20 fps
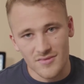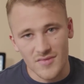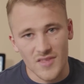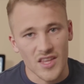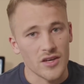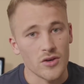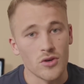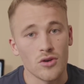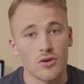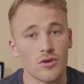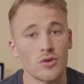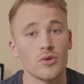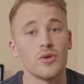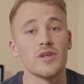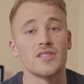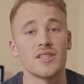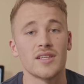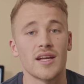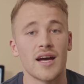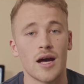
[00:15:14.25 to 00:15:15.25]
they are
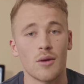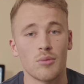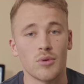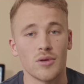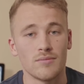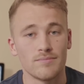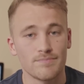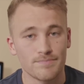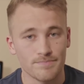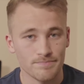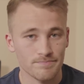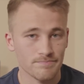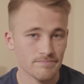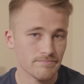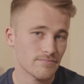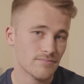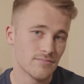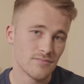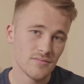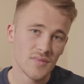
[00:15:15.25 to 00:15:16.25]
always going to
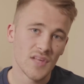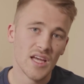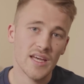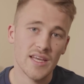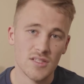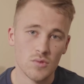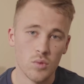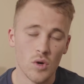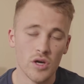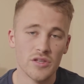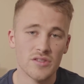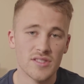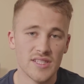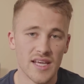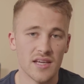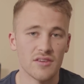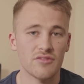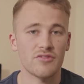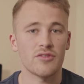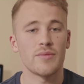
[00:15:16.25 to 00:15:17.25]
happen. It's what you
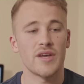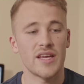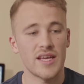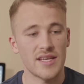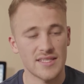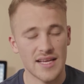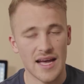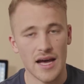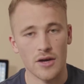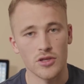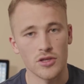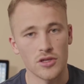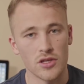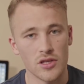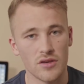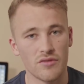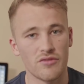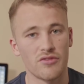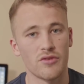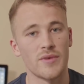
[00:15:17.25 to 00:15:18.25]
take from it, it's how you
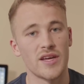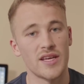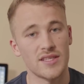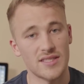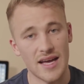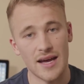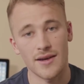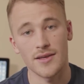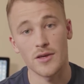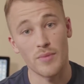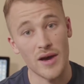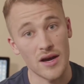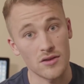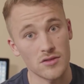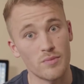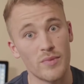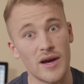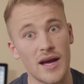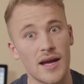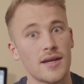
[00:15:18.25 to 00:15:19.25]
learn from it, it's how you bounce
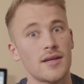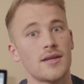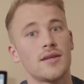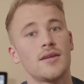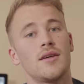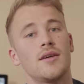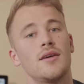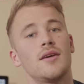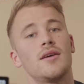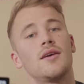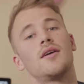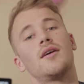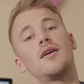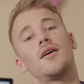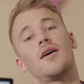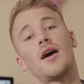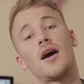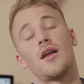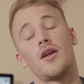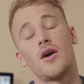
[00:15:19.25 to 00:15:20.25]
back.
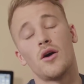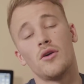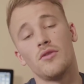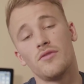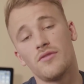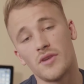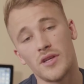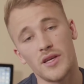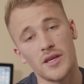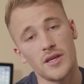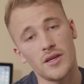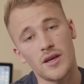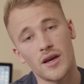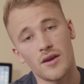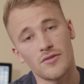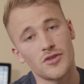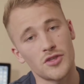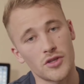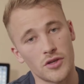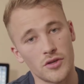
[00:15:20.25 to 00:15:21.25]
And hopefully
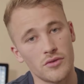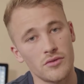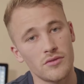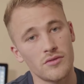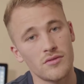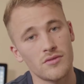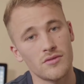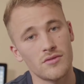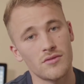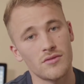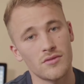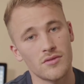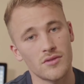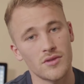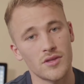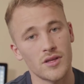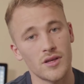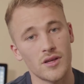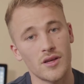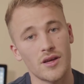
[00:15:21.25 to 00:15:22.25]
I've shown
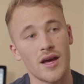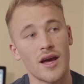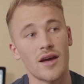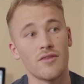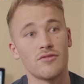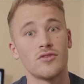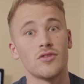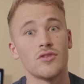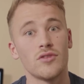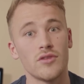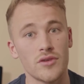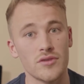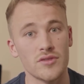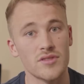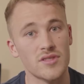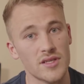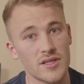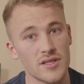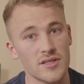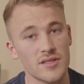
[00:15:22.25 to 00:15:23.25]
that I've done those
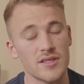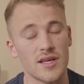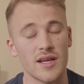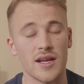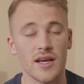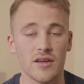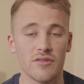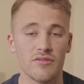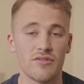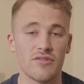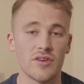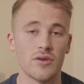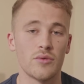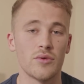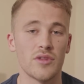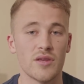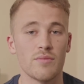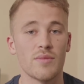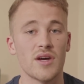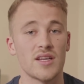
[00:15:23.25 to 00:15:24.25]
things and I can feel
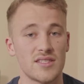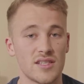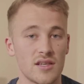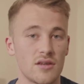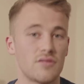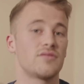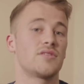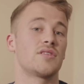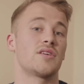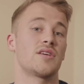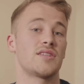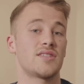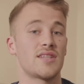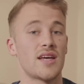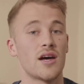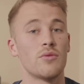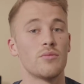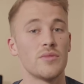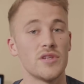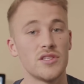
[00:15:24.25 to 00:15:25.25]
within myself that it's
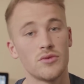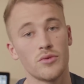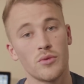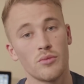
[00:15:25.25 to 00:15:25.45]
helped me to